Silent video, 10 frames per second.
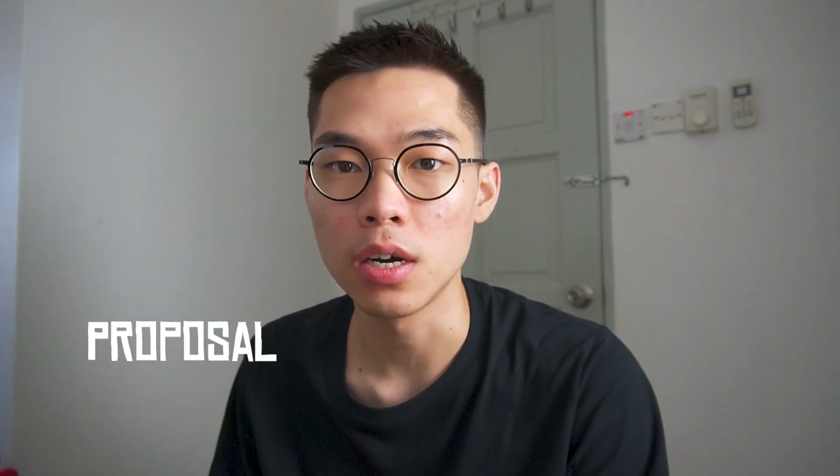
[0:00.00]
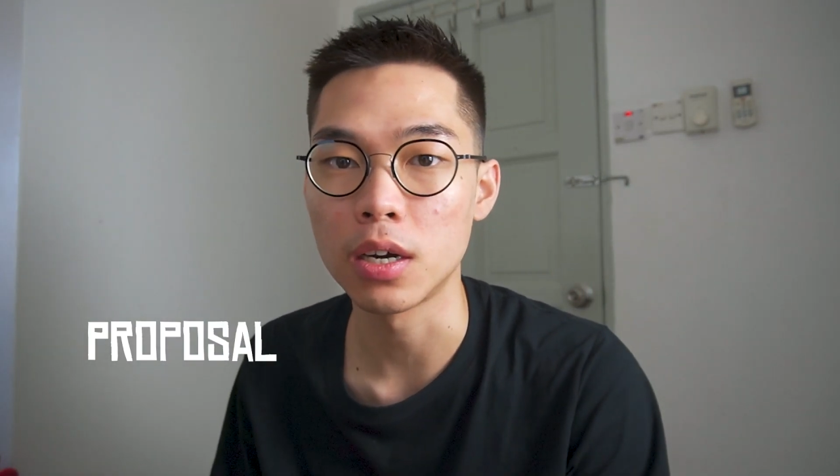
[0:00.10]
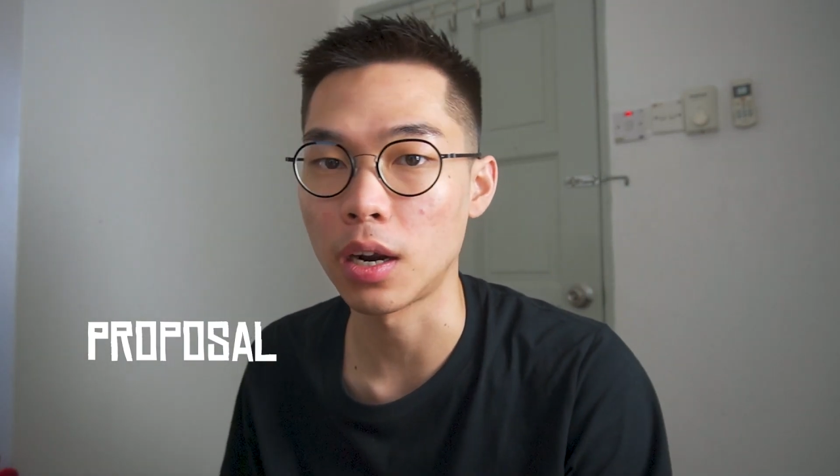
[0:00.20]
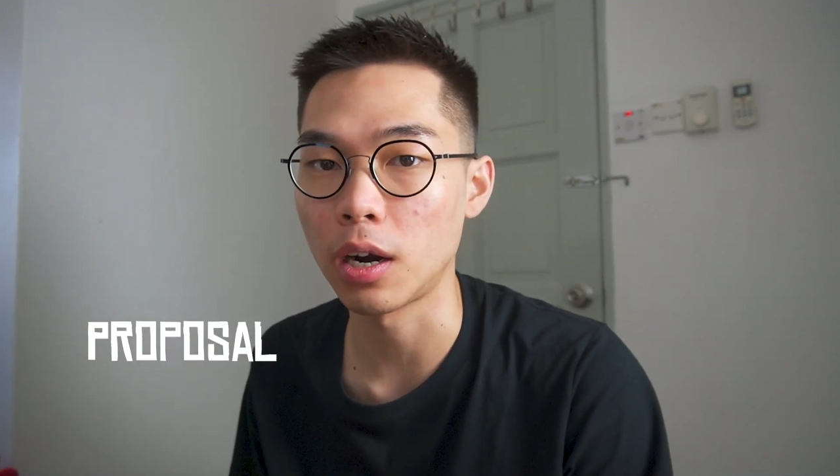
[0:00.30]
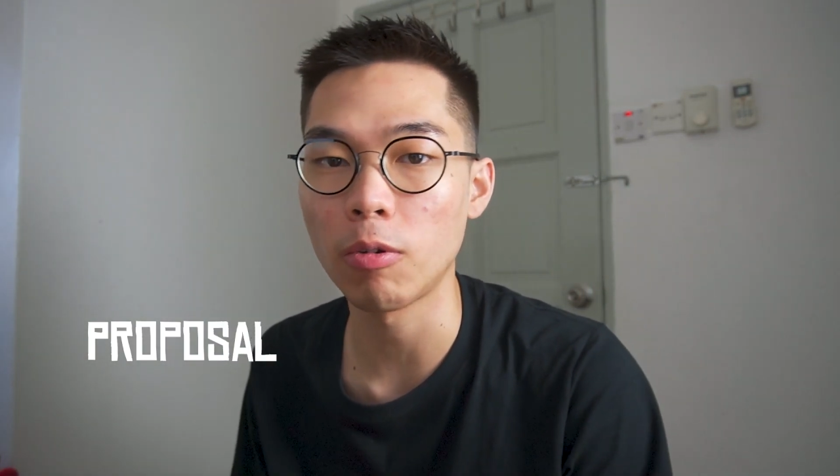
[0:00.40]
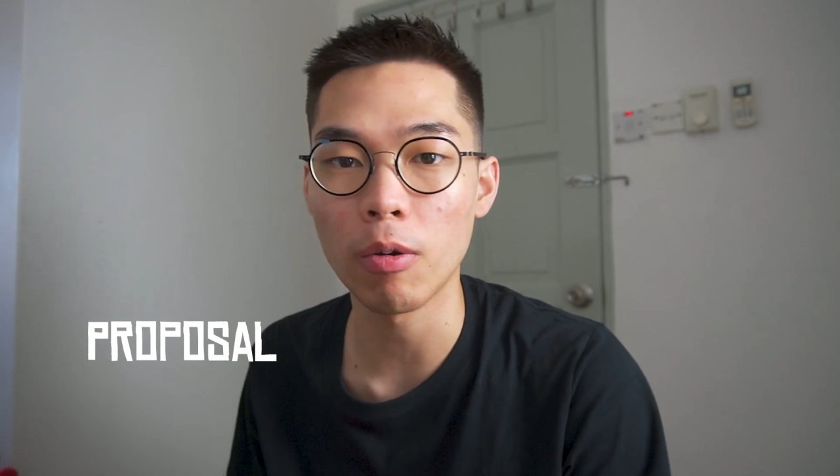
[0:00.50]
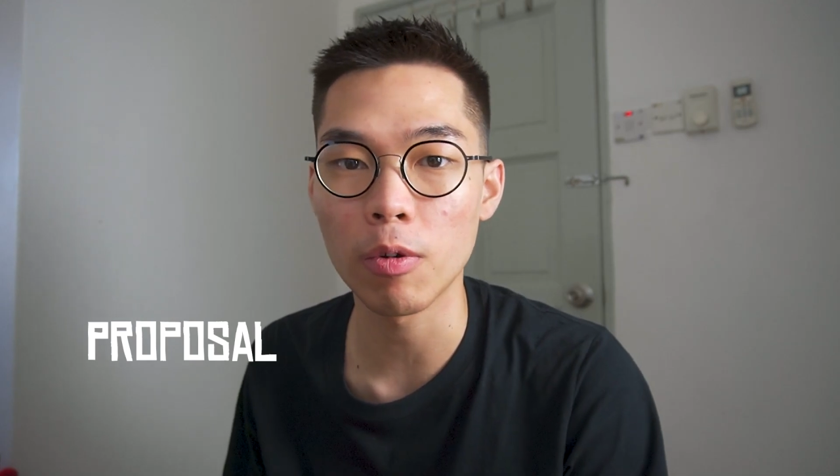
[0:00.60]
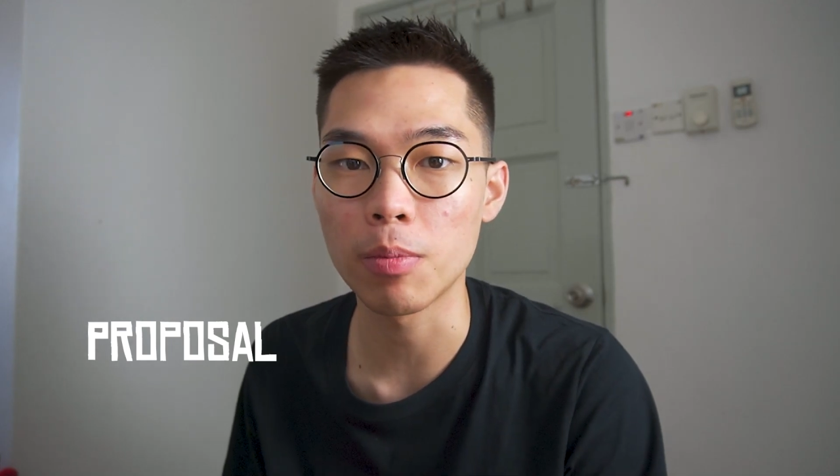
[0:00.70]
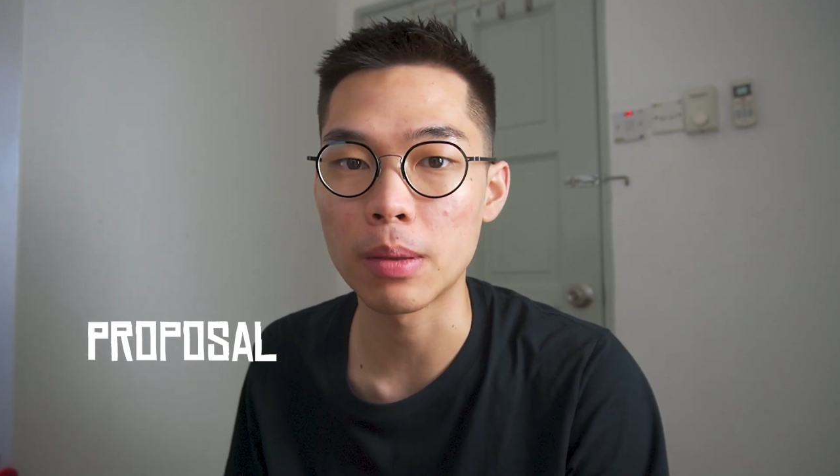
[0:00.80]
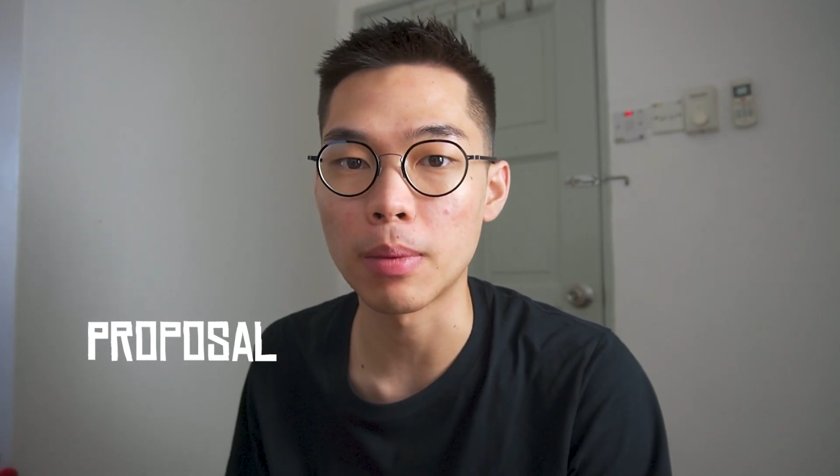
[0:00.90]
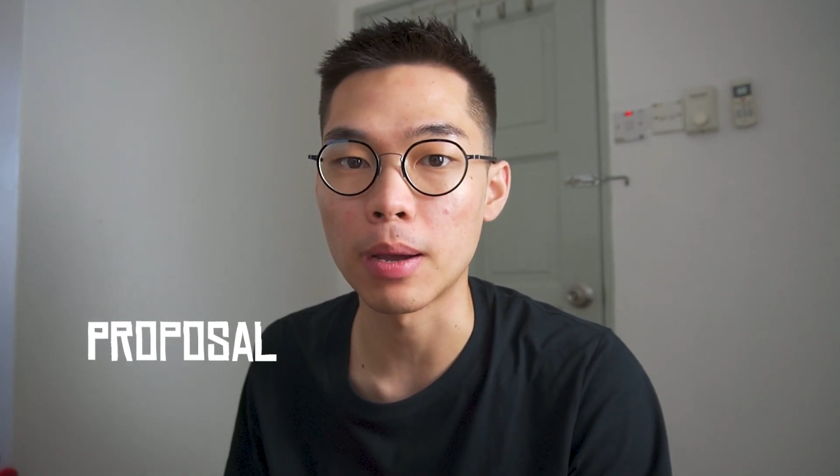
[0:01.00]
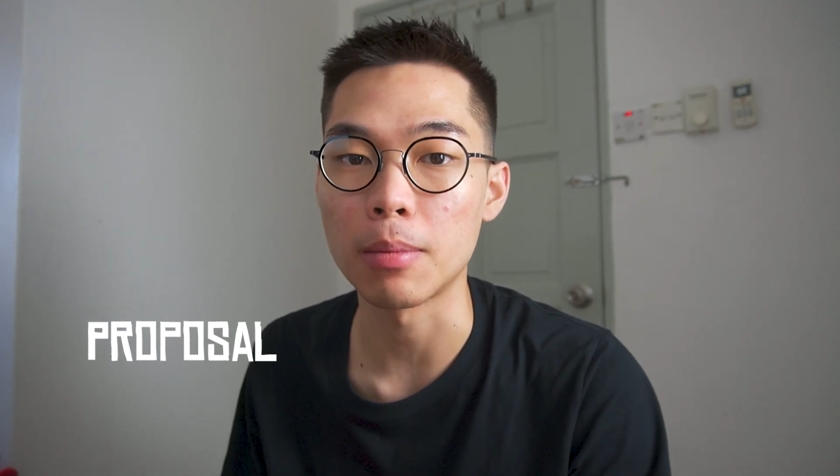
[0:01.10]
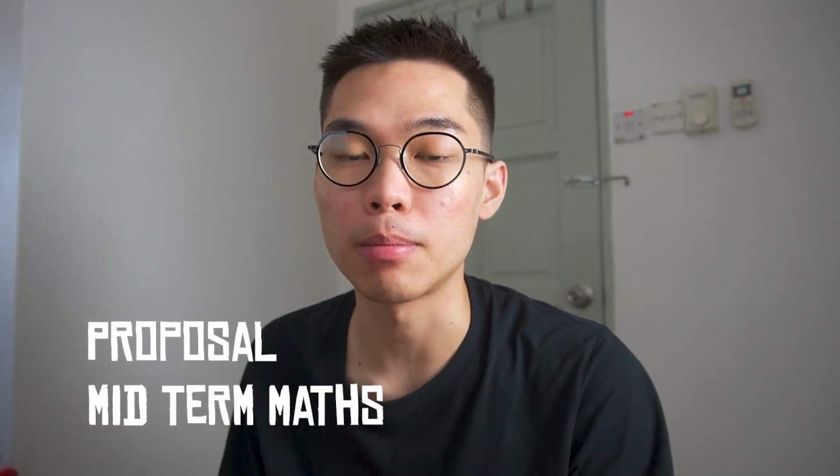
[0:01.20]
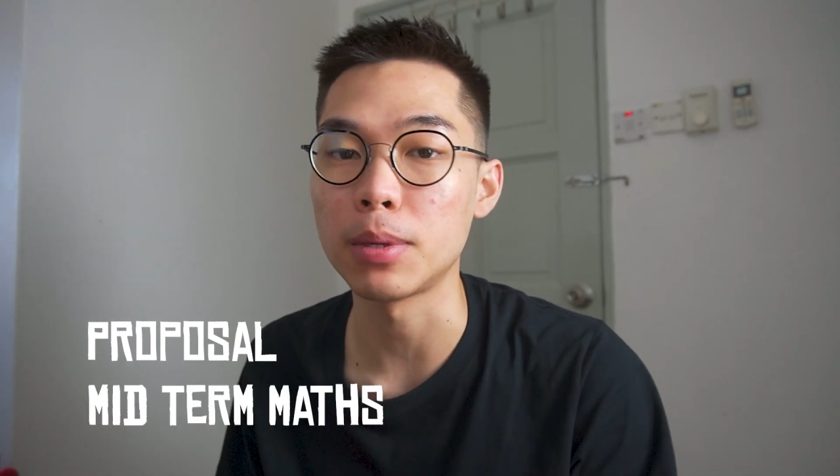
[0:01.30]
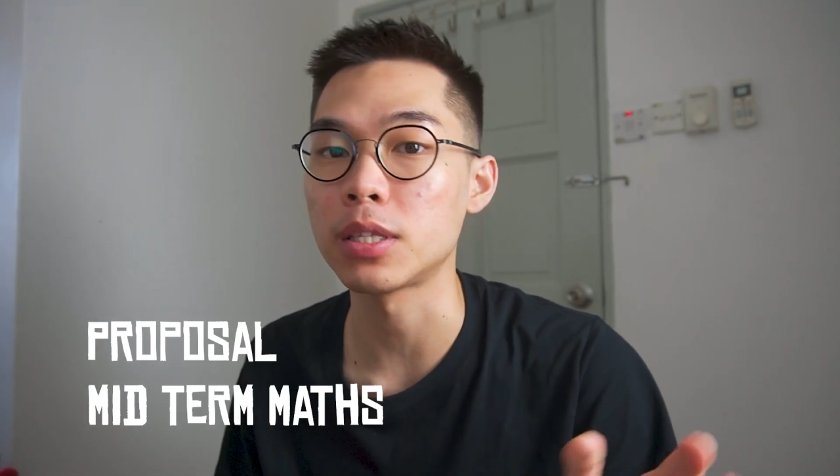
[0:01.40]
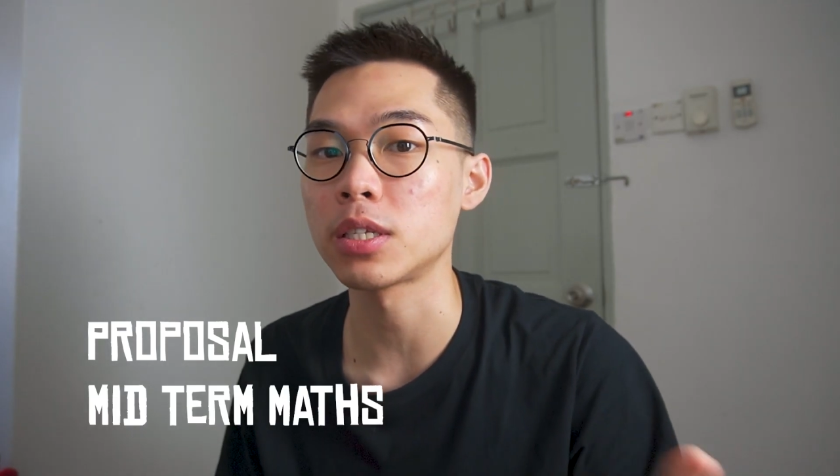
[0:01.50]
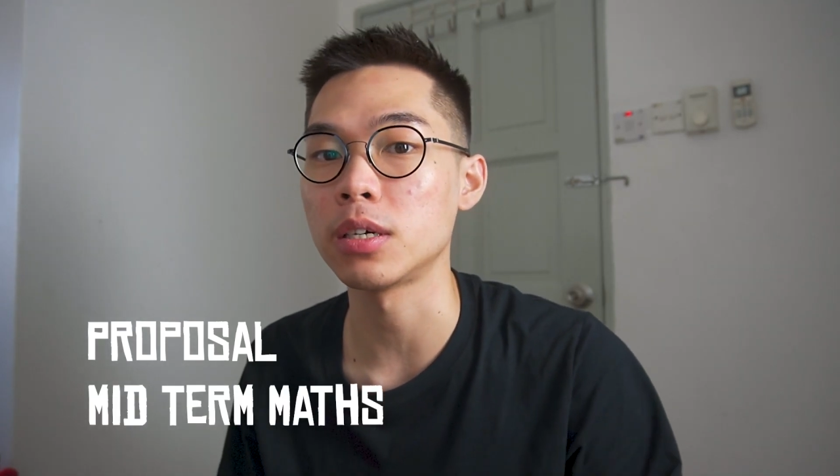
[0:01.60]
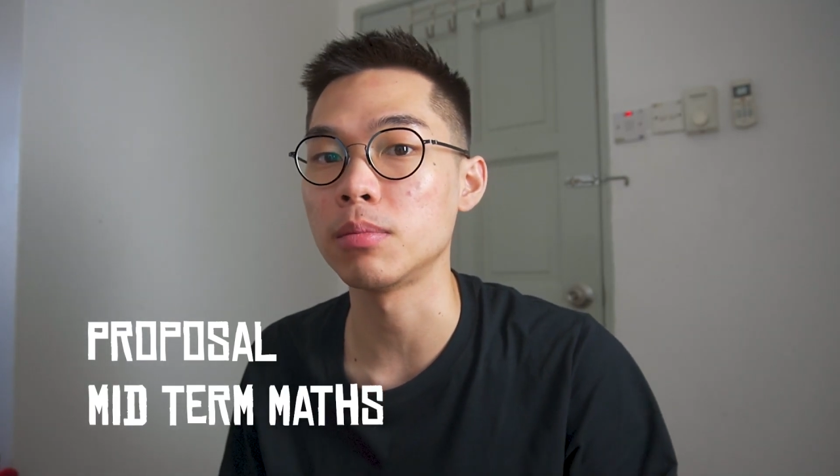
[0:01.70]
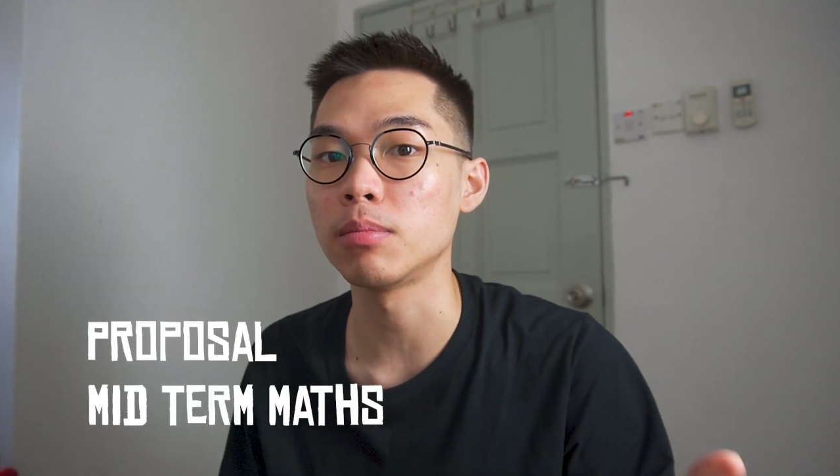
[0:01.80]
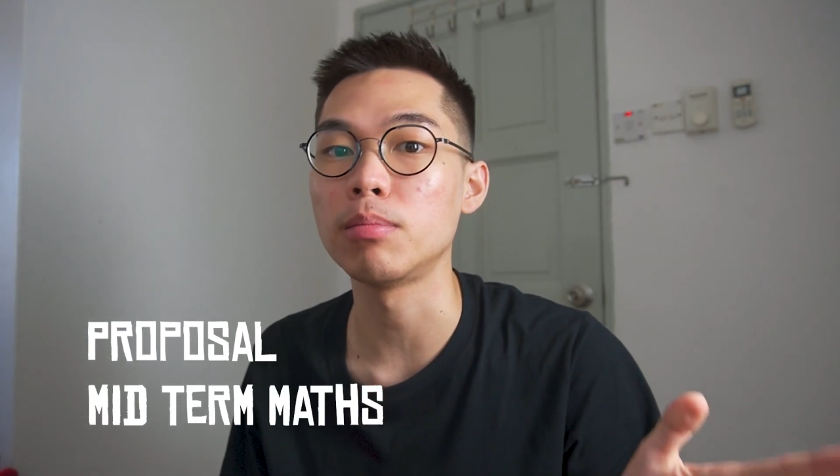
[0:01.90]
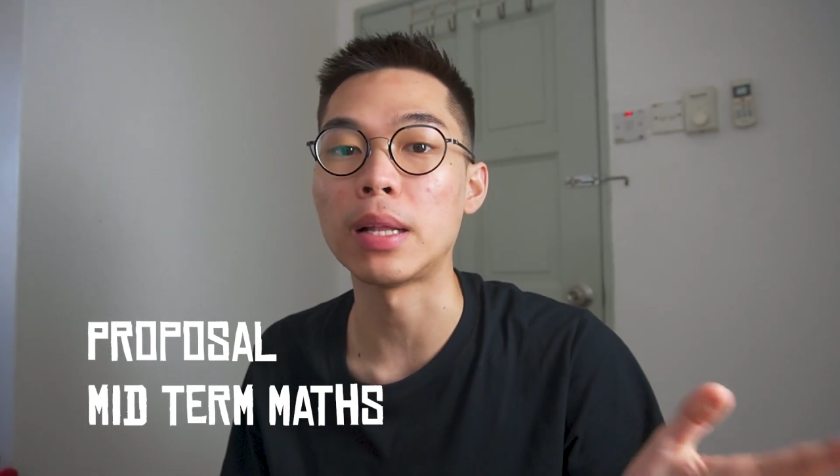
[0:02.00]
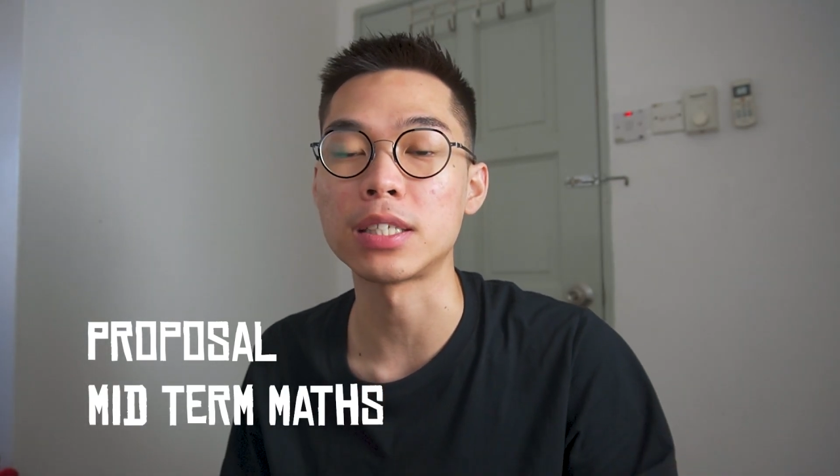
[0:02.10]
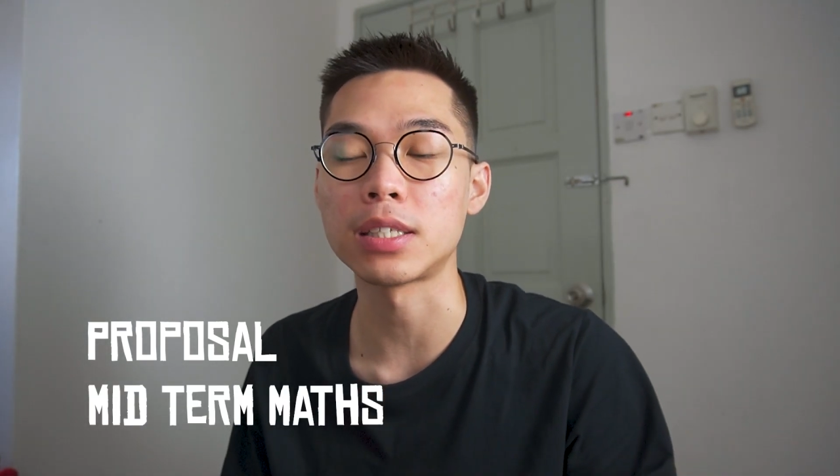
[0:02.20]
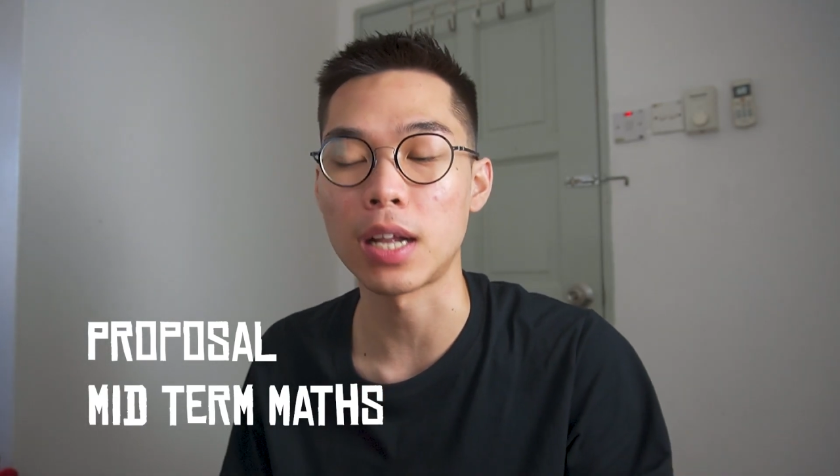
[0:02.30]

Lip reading: another one will be my midterm math